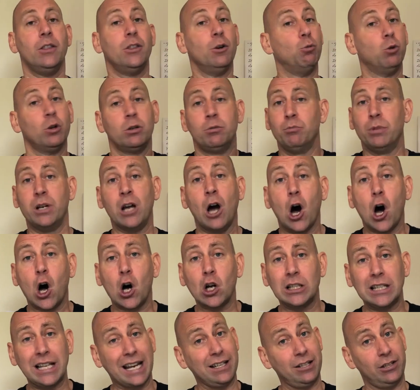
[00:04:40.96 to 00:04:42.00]
there wouldn't be
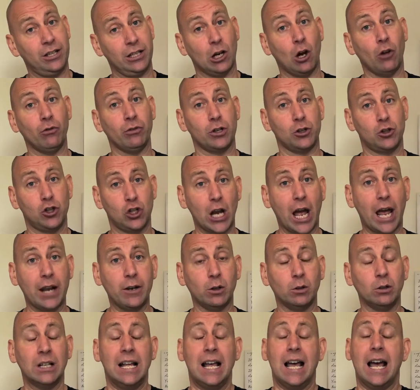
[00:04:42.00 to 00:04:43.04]
hardly anything on the
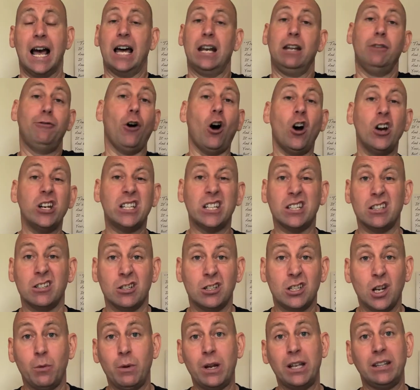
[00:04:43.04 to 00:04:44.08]
channel. And if I
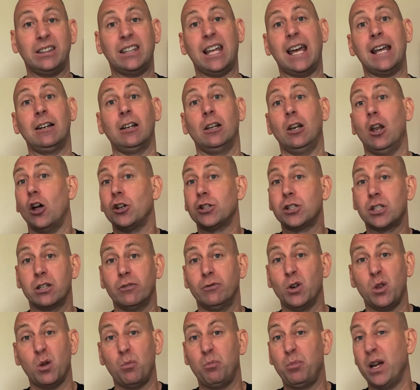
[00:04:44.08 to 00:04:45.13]
didn't do it, then lots
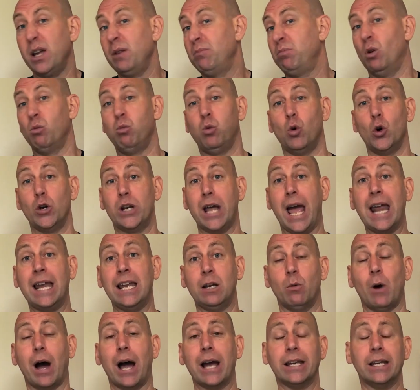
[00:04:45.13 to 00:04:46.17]
of other people would
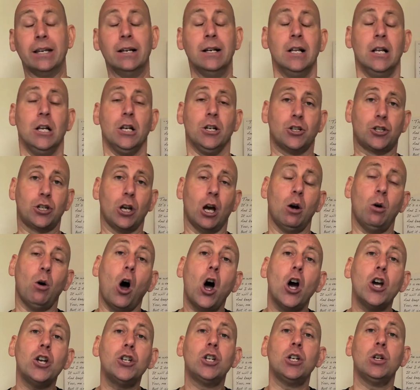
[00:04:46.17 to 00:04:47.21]
anyway. So
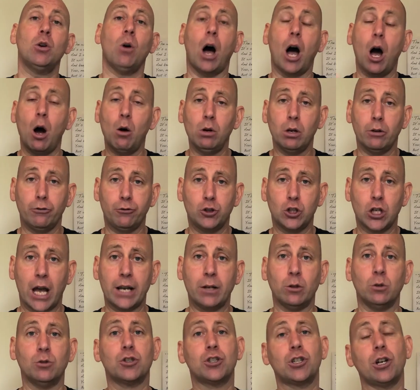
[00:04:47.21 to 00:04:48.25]
I do whole
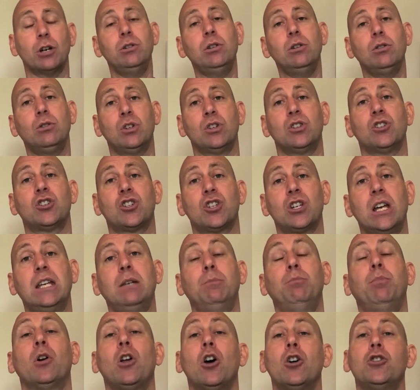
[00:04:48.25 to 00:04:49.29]
of so you can
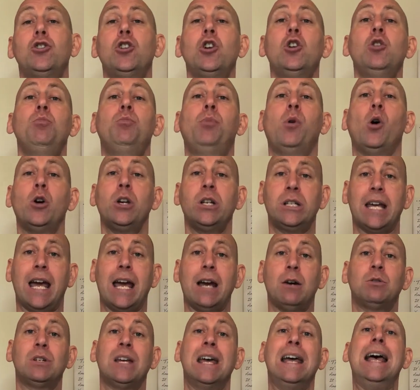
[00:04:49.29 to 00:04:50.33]
see, but I do point
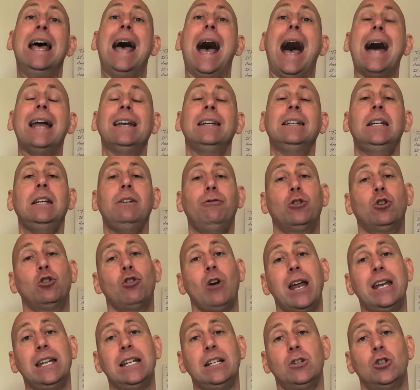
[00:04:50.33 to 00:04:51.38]
out and give
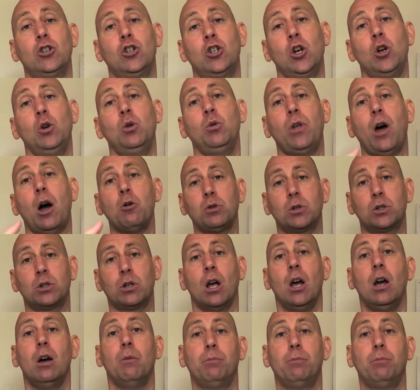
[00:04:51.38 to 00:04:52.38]
credit to those